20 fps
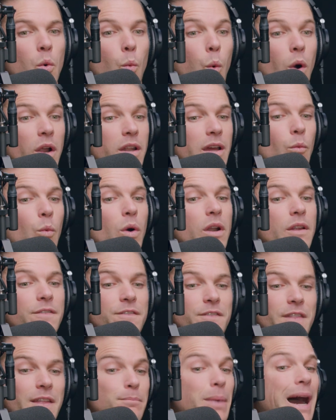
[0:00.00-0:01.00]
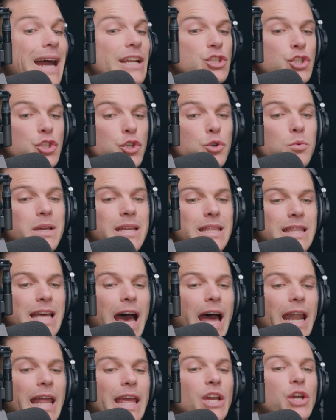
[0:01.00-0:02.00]
What what what if by doing
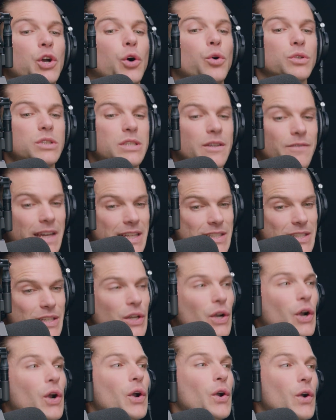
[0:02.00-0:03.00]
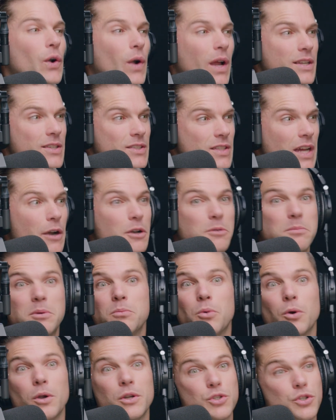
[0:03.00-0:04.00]
that it cultivates in her a desire to be
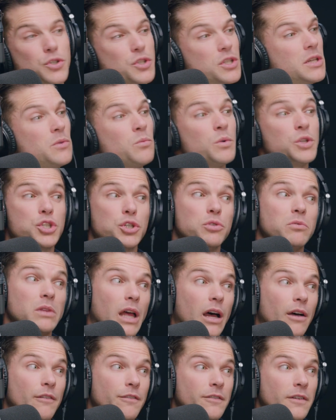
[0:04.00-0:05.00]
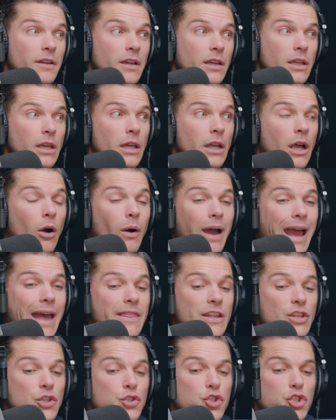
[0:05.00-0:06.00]
more interested in what you love? you know
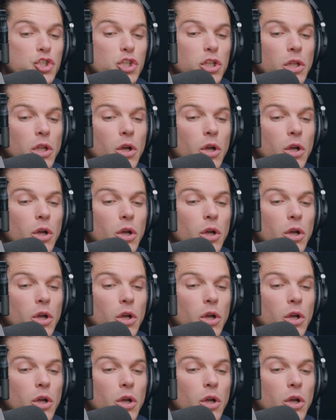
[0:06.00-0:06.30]
and then you hmm.